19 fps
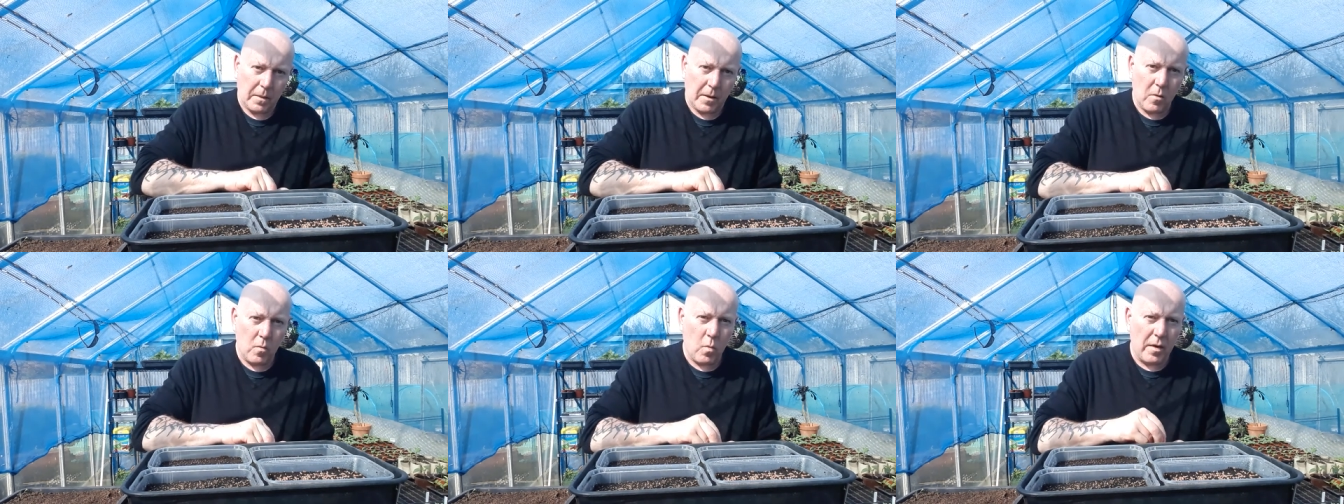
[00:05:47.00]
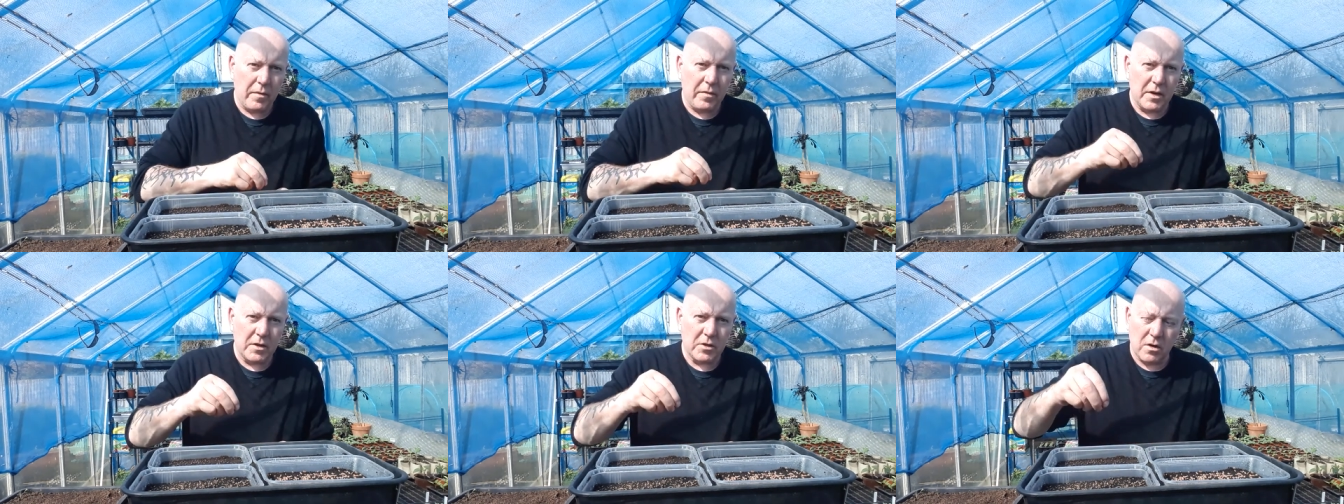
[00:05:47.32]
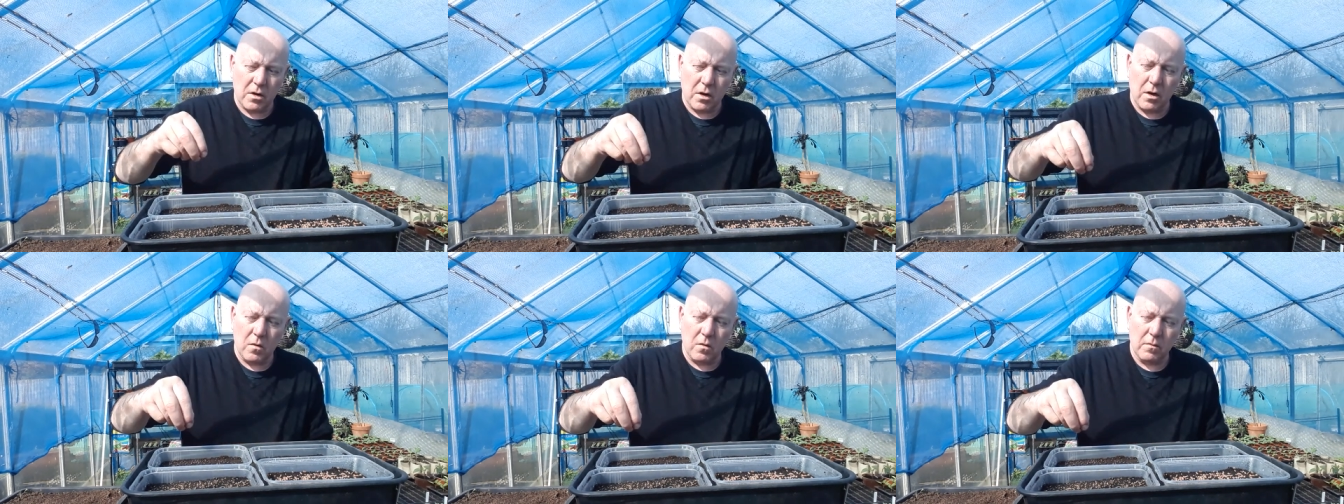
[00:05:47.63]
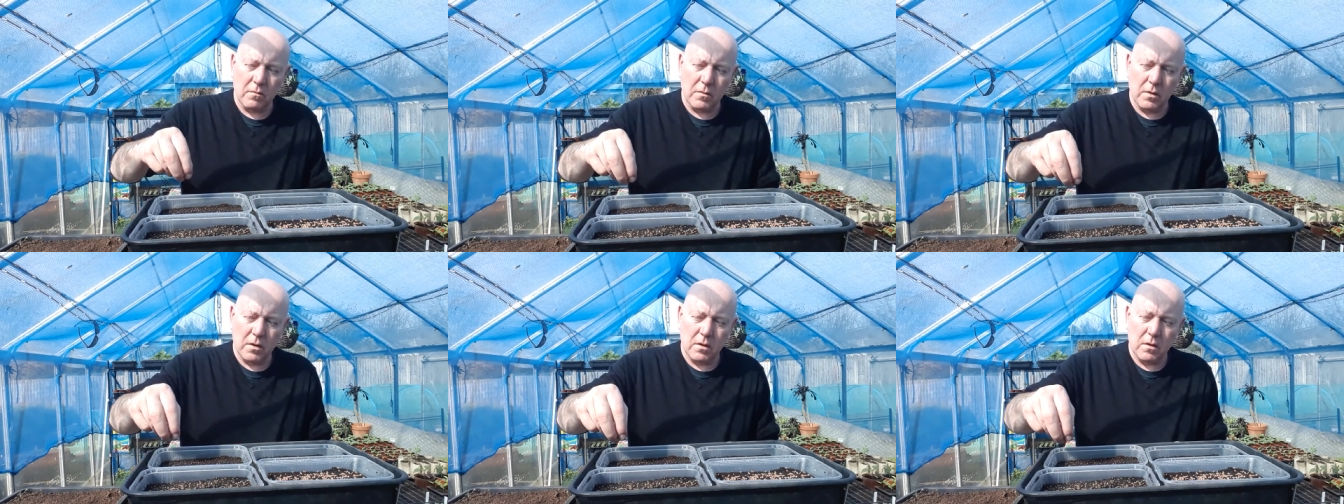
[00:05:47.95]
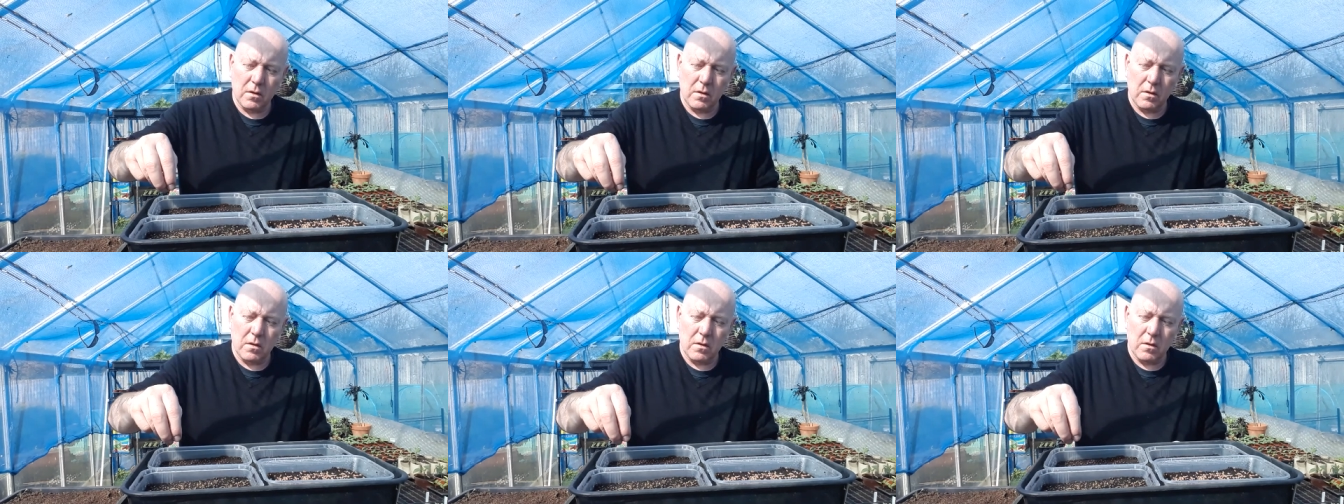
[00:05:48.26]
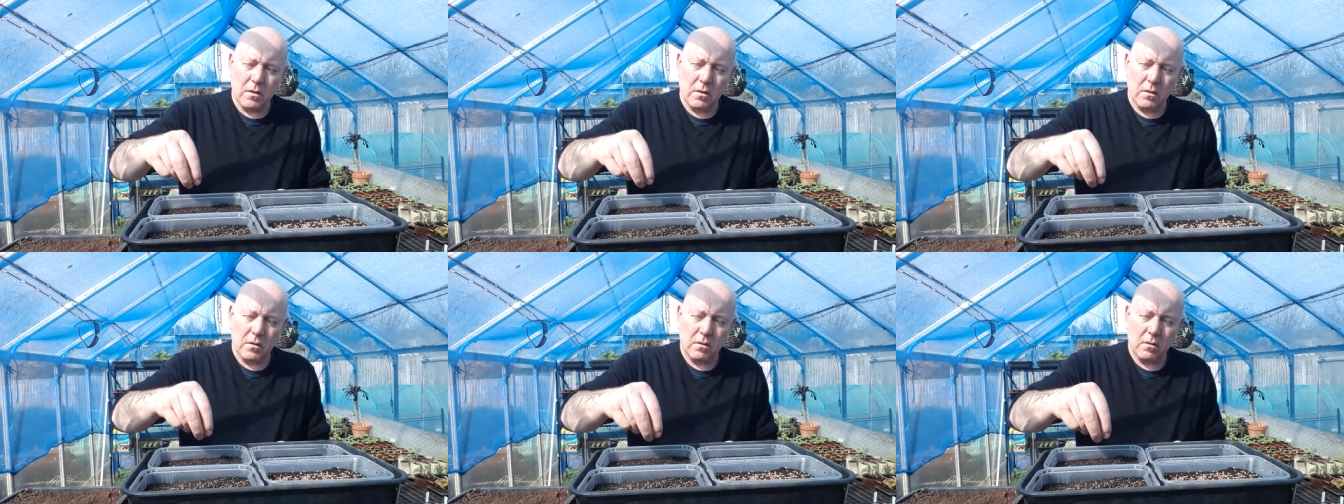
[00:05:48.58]
And when these grow,
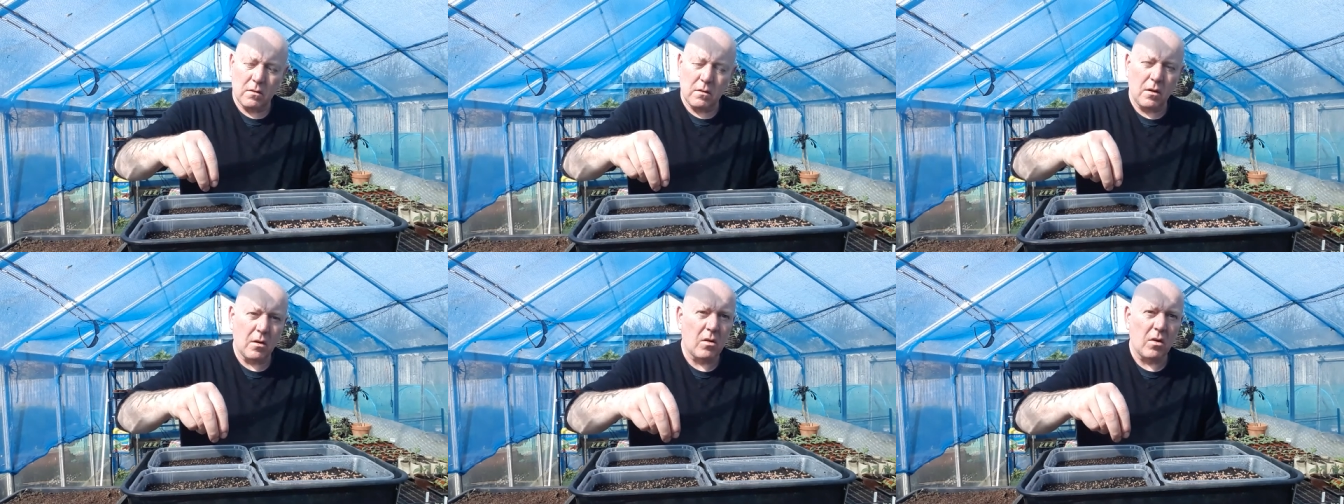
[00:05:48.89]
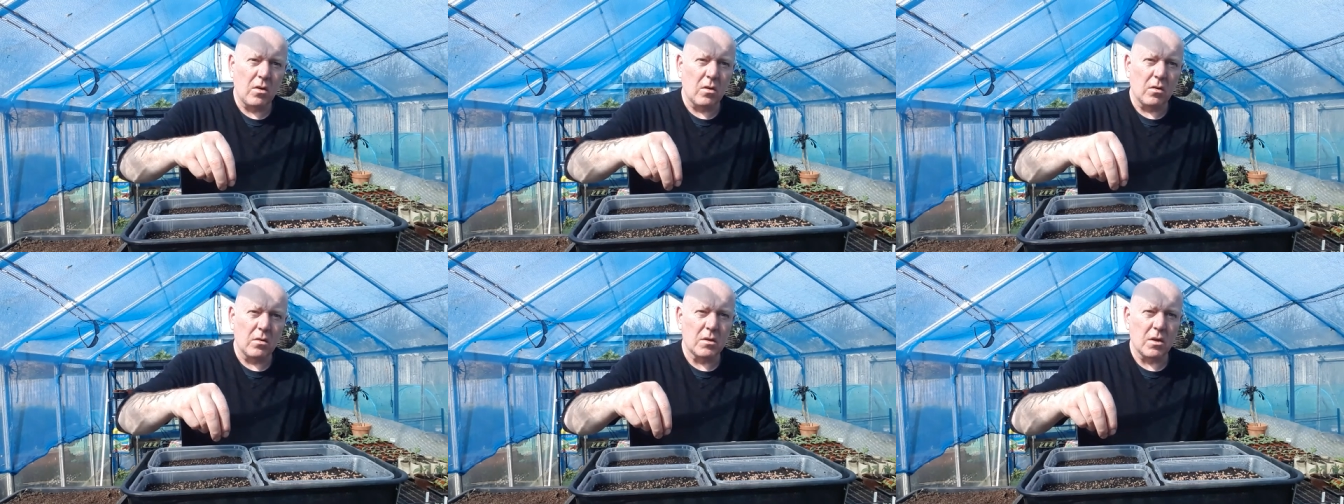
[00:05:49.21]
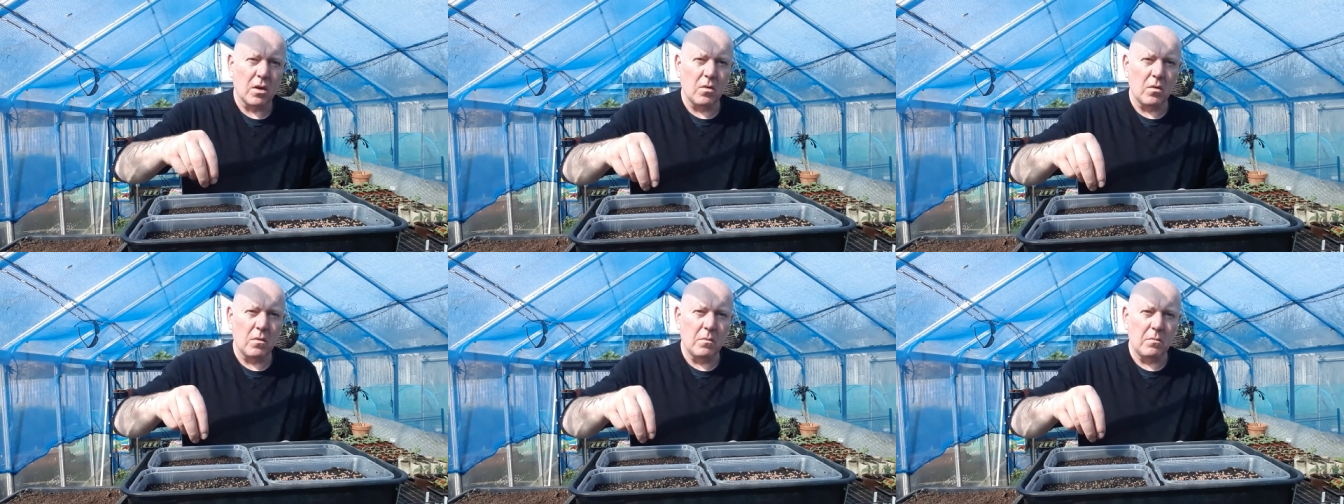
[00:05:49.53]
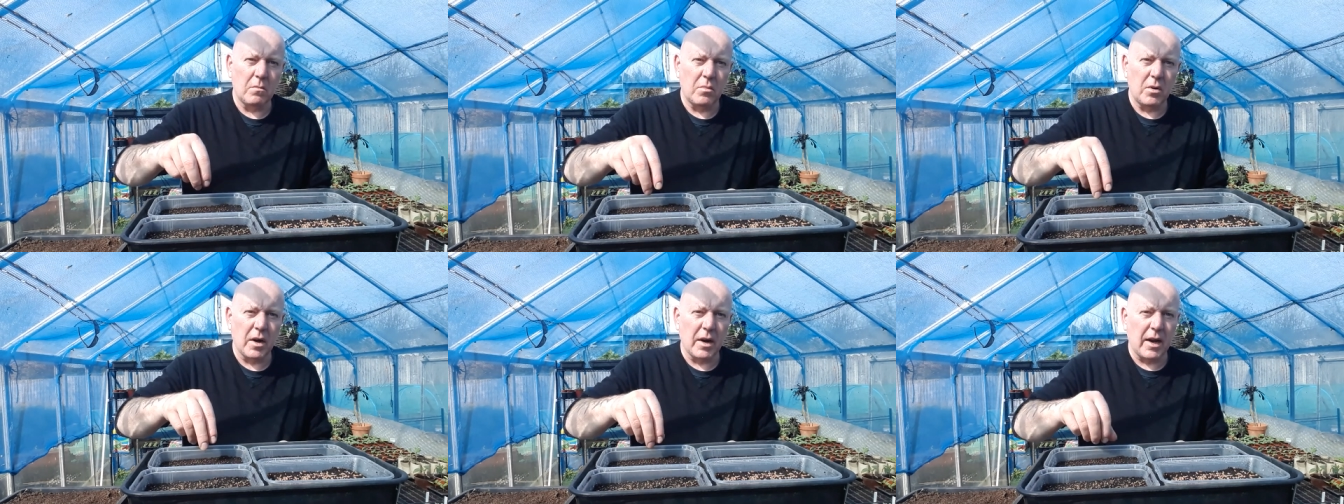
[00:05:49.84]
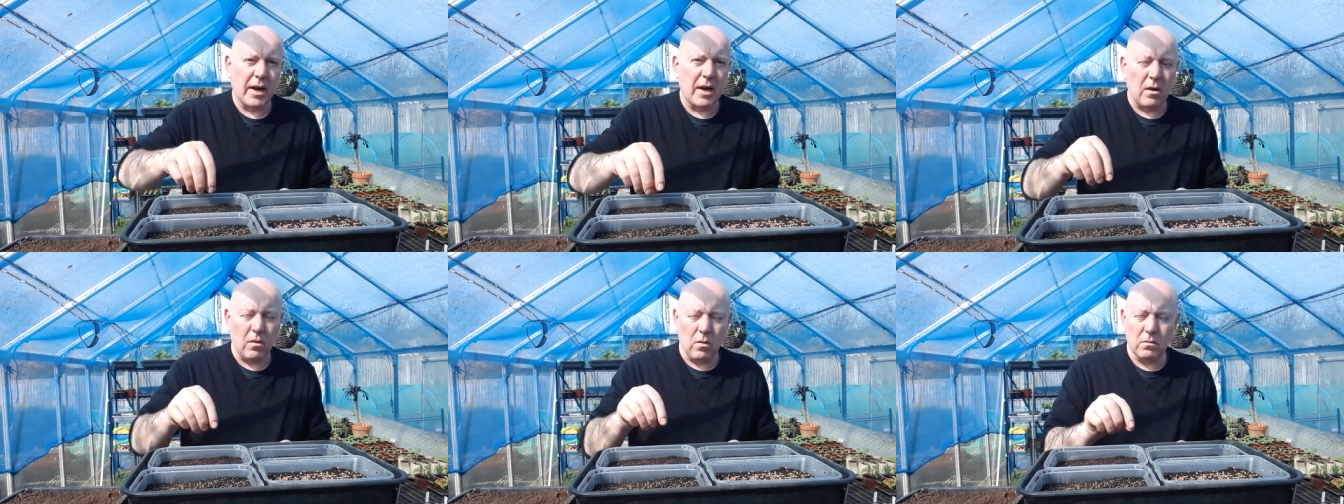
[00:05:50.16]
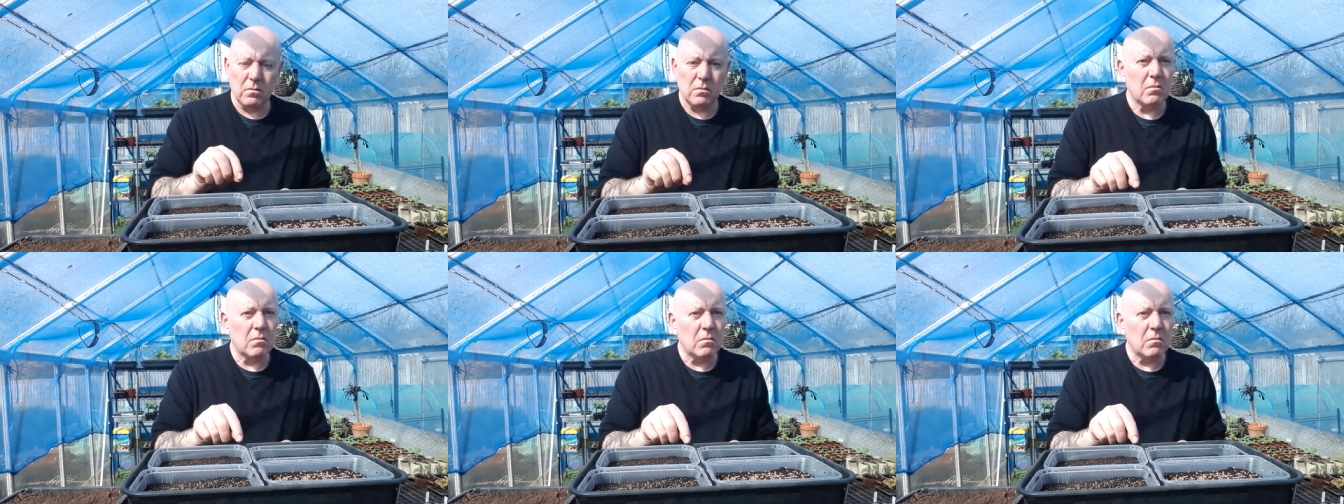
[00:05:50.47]
you could also prick out